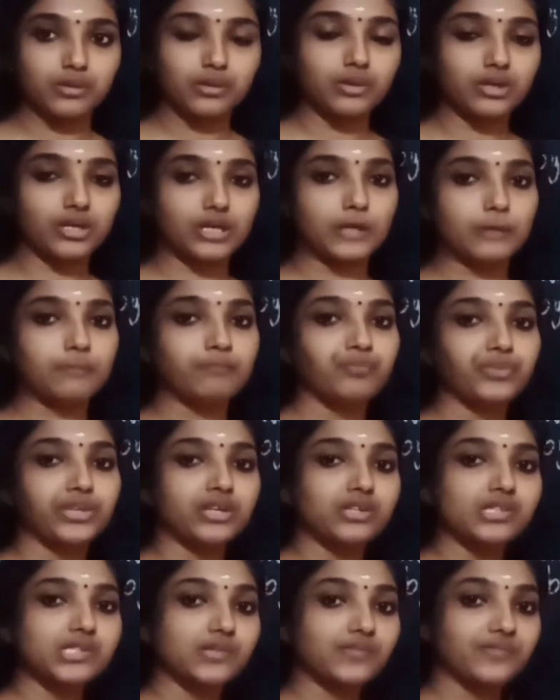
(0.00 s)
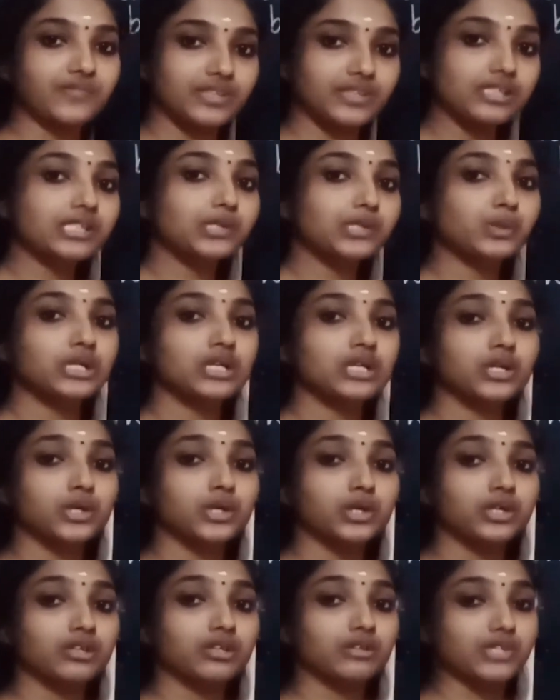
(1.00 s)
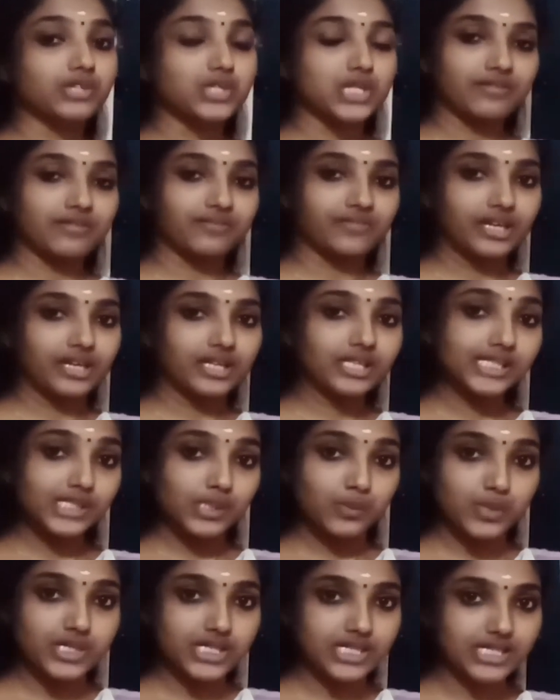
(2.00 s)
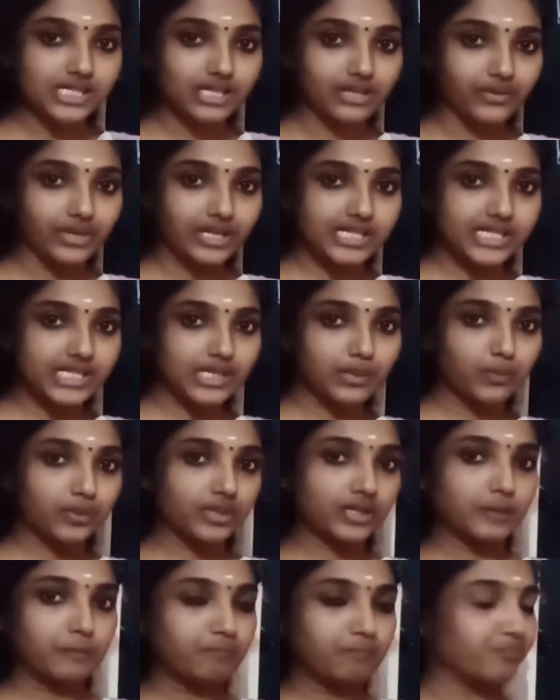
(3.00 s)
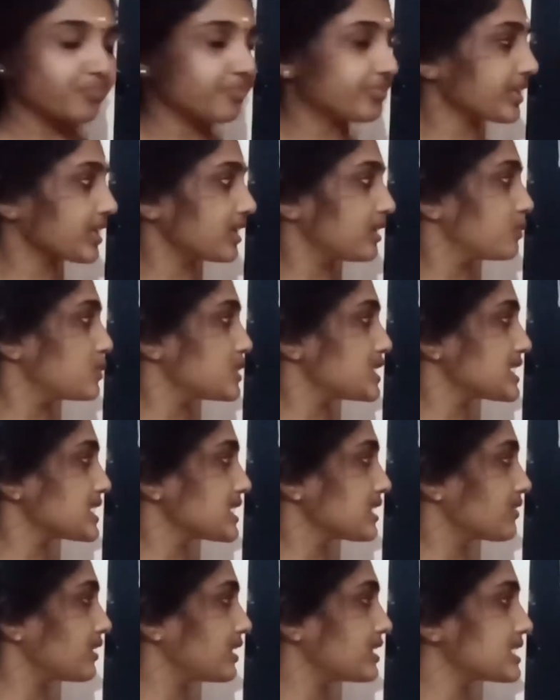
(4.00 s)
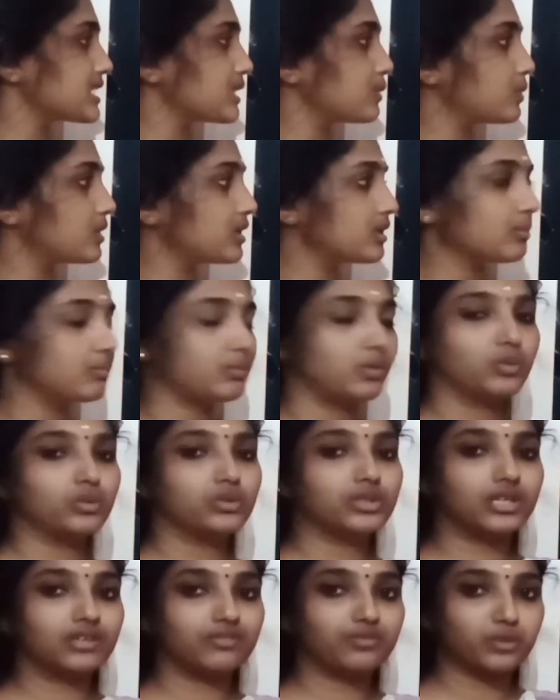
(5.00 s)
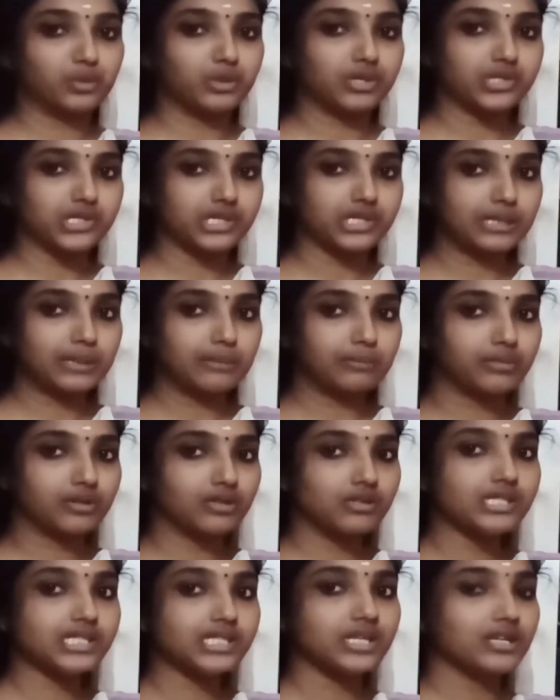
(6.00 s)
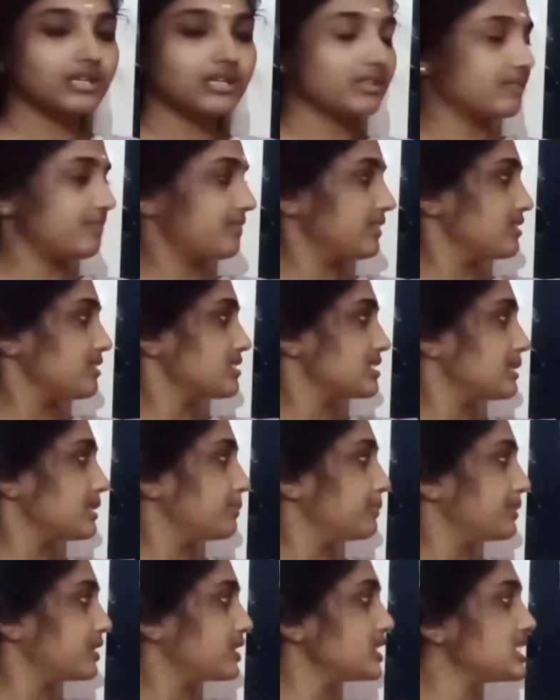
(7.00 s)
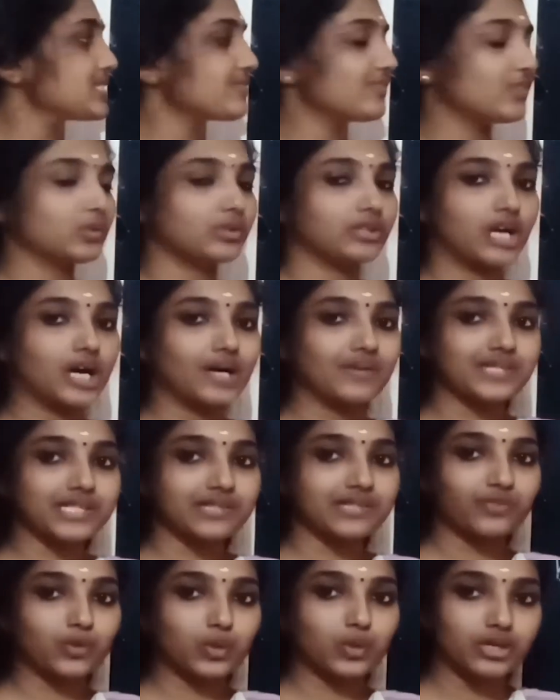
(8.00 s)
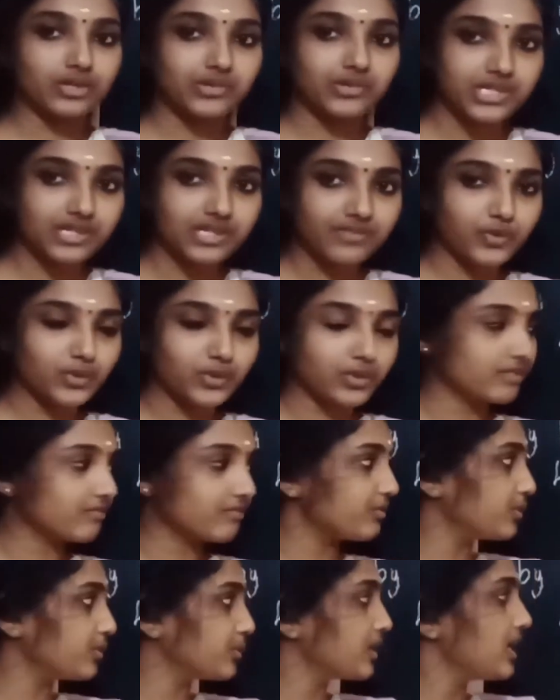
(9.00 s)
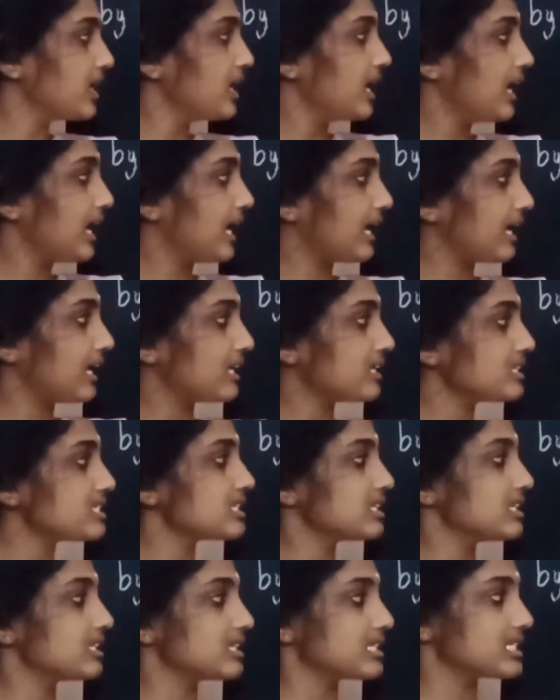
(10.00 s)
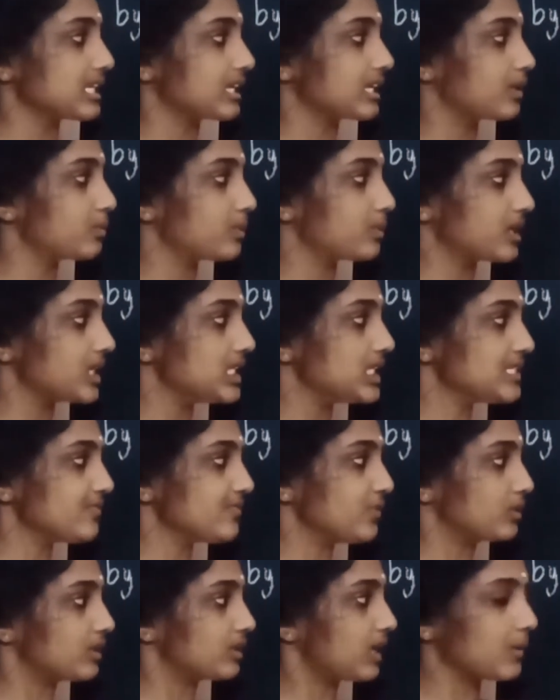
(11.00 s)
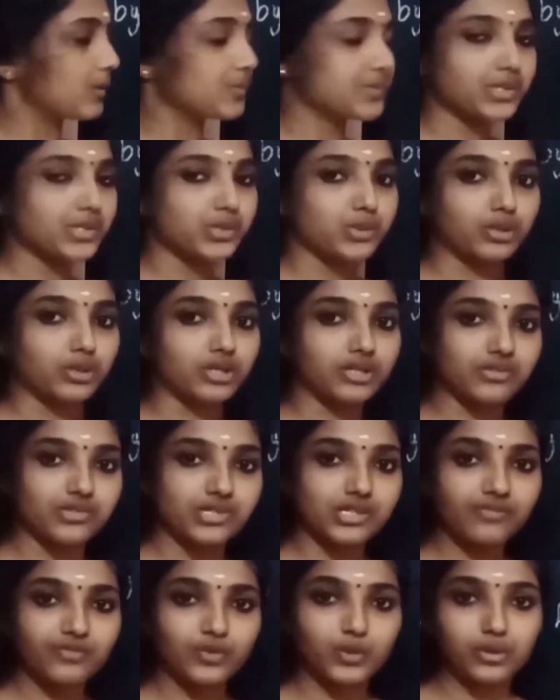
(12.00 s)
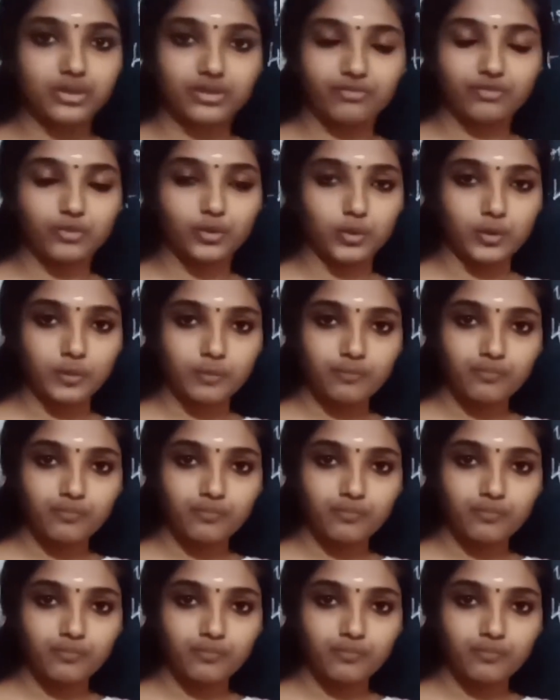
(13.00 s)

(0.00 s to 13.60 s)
Okay. So, first we shall find which is the greater one. Which is the greater one? Both are 4-digit numbers. The first number is 4444 and the second one is 4244.